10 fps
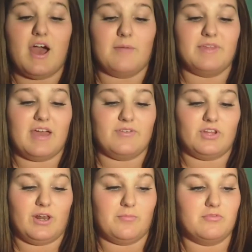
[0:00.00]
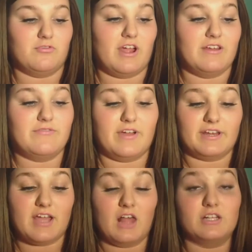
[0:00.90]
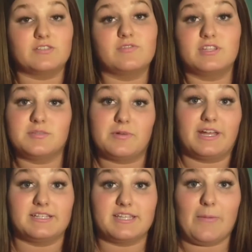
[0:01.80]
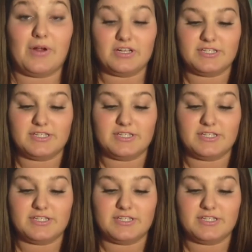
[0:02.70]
They have a lot of bright fun colors for the spring and summer,